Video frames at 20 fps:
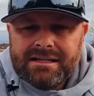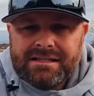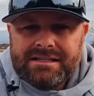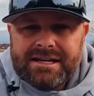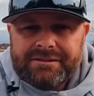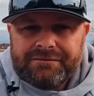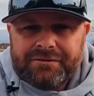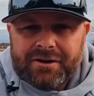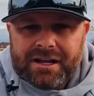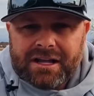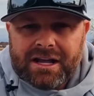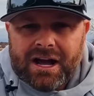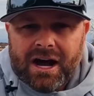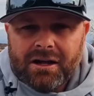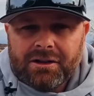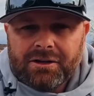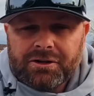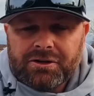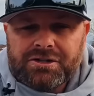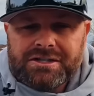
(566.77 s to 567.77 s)
different
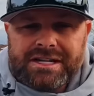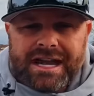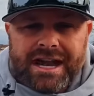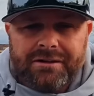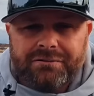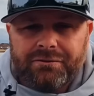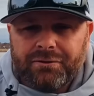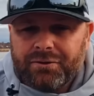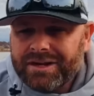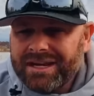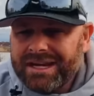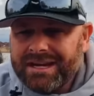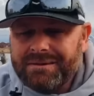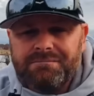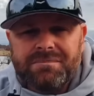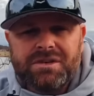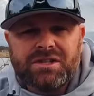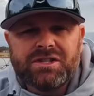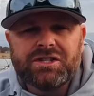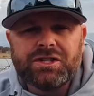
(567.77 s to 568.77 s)
colors every
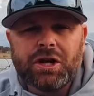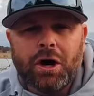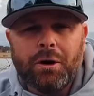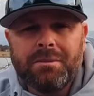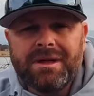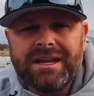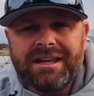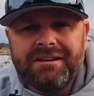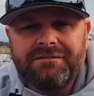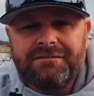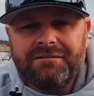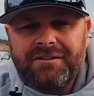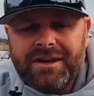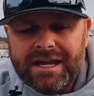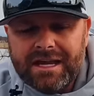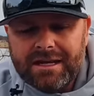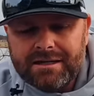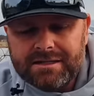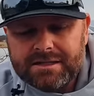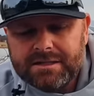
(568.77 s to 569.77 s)
so many
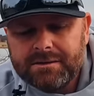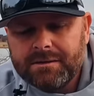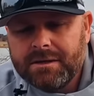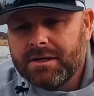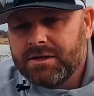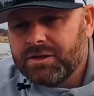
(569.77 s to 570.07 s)
feet,